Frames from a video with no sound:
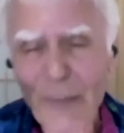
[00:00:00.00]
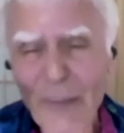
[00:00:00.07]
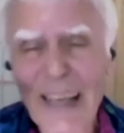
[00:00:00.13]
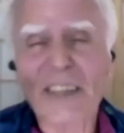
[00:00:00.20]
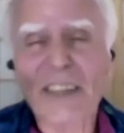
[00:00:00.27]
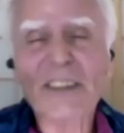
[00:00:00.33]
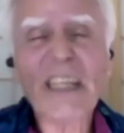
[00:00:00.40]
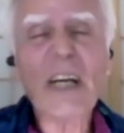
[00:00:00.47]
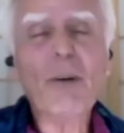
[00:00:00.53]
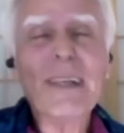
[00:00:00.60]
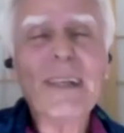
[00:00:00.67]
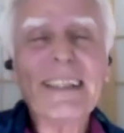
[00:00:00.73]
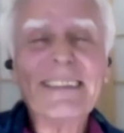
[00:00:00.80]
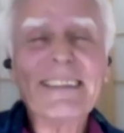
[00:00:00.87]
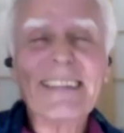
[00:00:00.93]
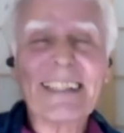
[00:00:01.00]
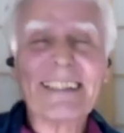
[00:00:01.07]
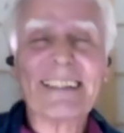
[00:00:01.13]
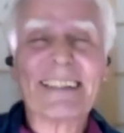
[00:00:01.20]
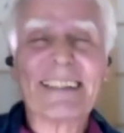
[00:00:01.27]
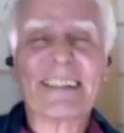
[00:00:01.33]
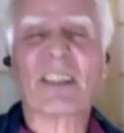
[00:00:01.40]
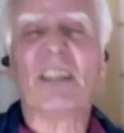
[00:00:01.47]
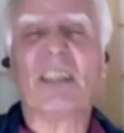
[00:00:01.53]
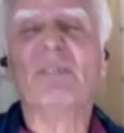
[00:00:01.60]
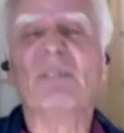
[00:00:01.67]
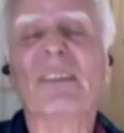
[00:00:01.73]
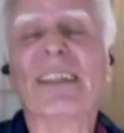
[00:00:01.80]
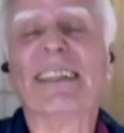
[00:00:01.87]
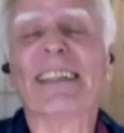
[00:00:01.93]
Shall we say this? Mm,
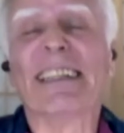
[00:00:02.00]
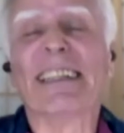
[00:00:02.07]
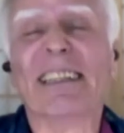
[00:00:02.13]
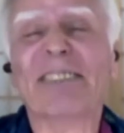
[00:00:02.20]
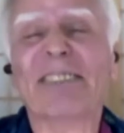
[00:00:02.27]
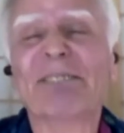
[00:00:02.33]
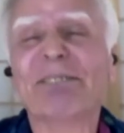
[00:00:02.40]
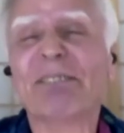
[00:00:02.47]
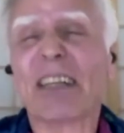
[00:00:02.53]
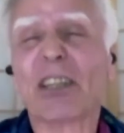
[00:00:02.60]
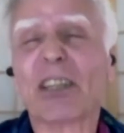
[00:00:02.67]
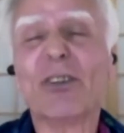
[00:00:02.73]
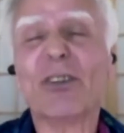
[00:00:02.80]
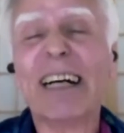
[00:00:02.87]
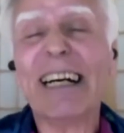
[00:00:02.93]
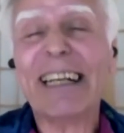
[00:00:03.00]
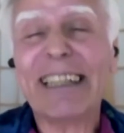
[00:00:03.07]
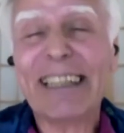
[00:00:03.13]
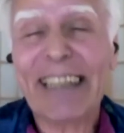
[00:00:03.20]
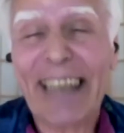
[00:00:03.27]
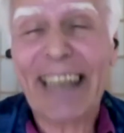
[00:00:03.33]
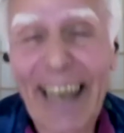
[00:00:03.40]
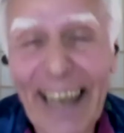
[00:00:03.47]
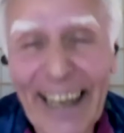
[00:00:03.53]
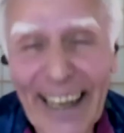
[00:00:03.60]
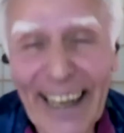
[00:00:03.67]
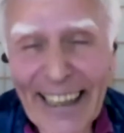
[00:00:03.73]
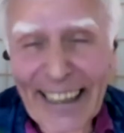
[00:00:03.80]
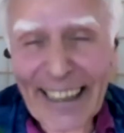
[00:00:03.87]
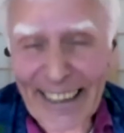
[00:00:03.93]
mm, you are
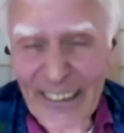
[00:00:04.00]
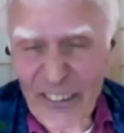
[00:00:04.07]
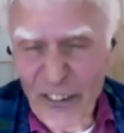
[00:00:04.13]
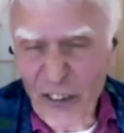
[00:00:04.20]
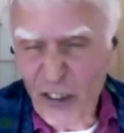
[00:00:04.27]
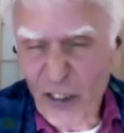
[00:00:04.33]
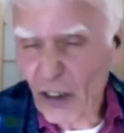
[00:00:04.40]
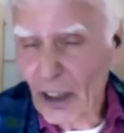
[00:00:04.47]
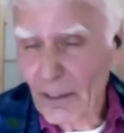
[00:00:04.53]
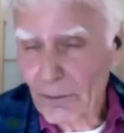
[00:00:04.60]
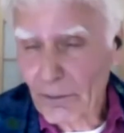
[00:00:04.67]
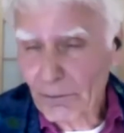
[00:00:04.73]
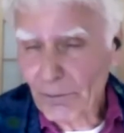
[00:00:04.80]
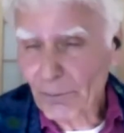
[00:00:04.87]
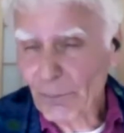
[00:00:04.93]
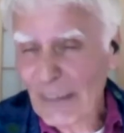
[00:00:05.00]
engaged mm,